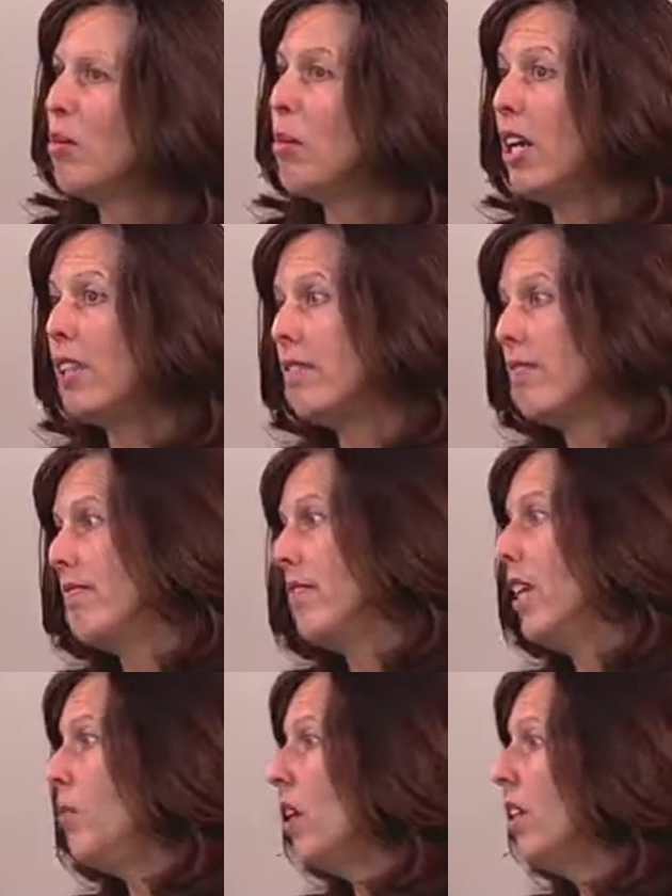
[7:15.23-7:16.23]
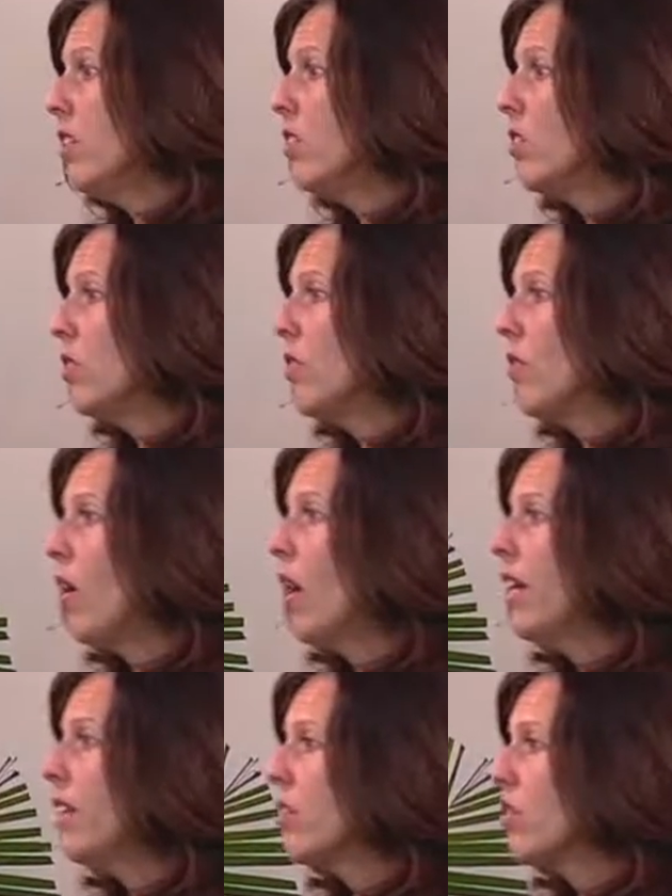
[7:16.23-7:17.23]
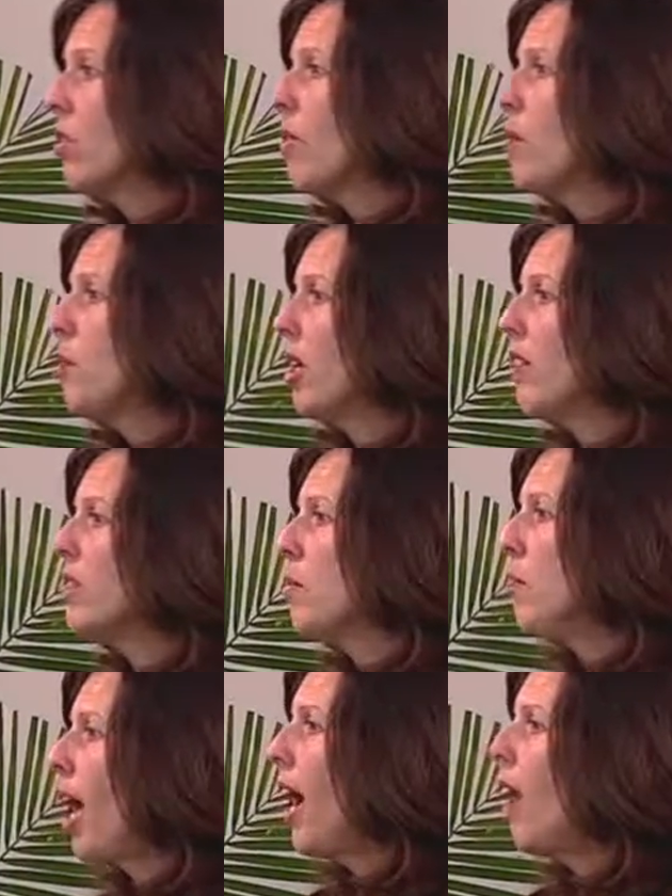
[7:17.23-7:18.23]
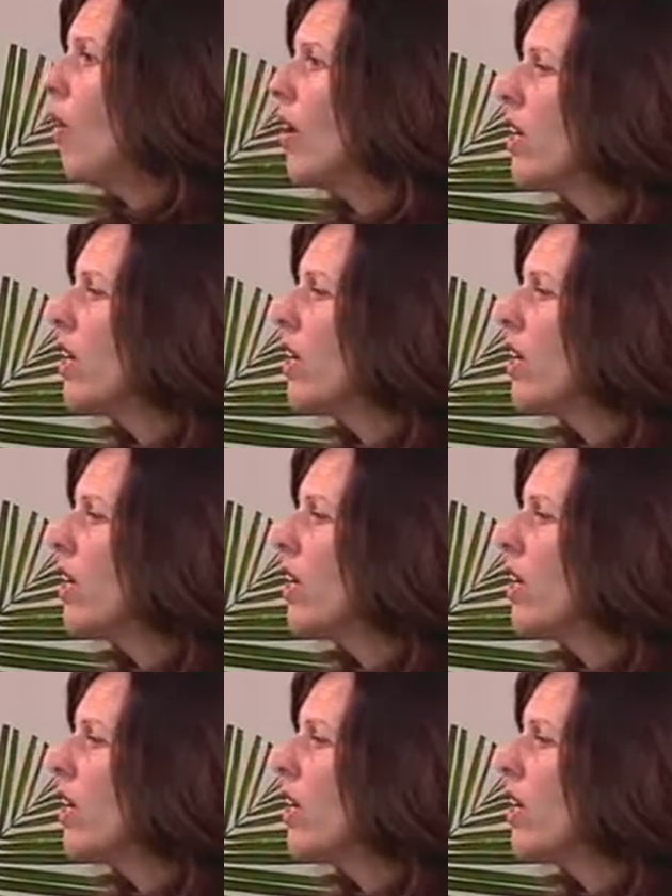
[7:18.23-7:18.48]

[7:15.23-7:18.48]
But he wanted to do it right, and so he began to bow.